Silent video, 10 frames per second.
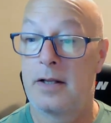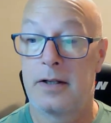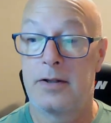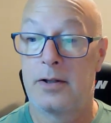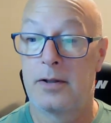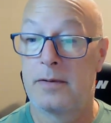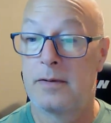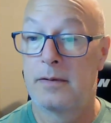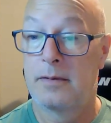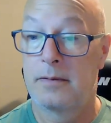
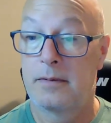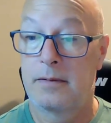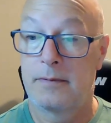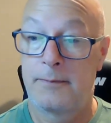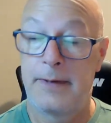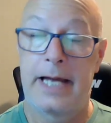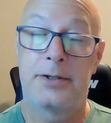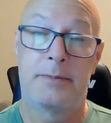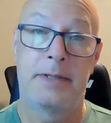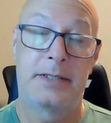Your fat
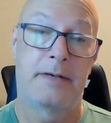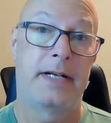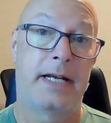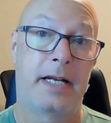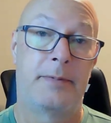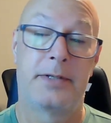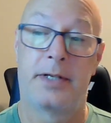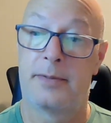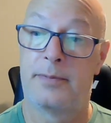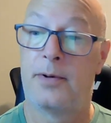should be 70 to
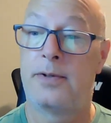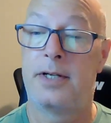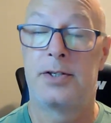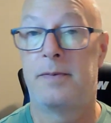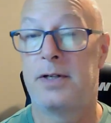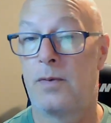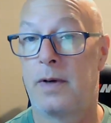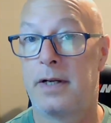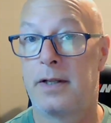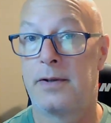80%. Your protein should be
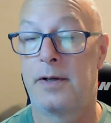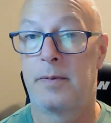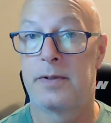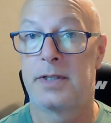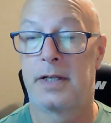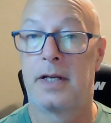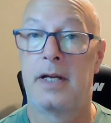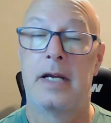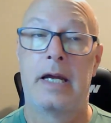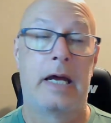20 to 30%.
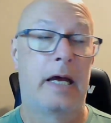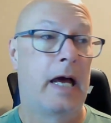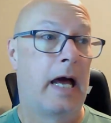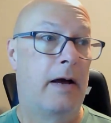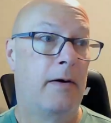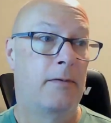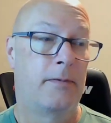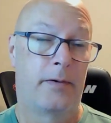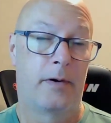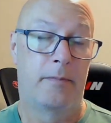
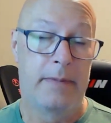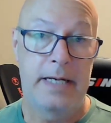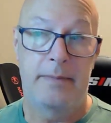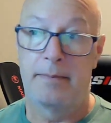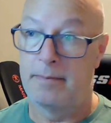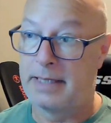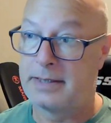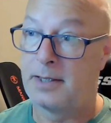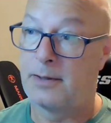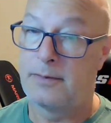For me,
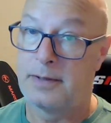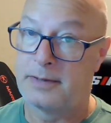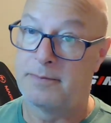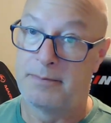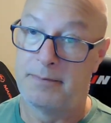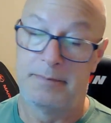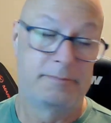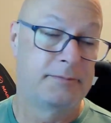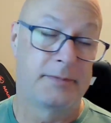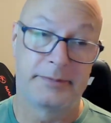myself,
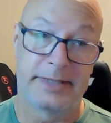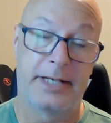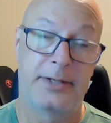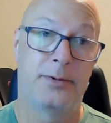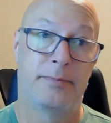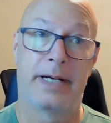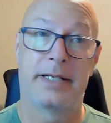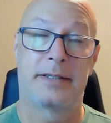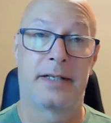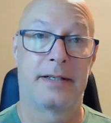I do
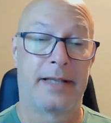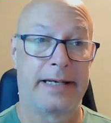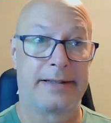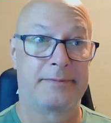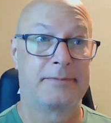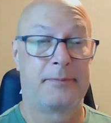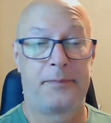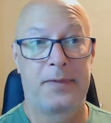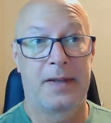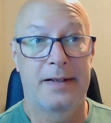best at like
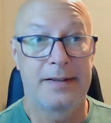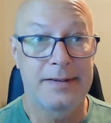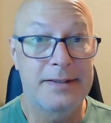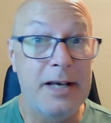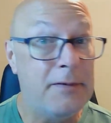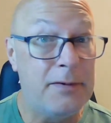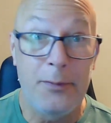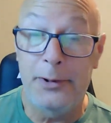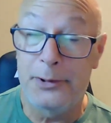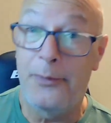
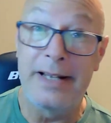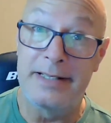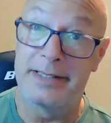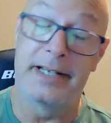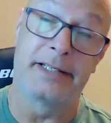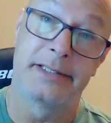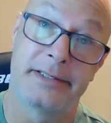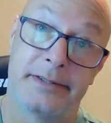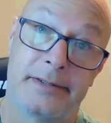74-26.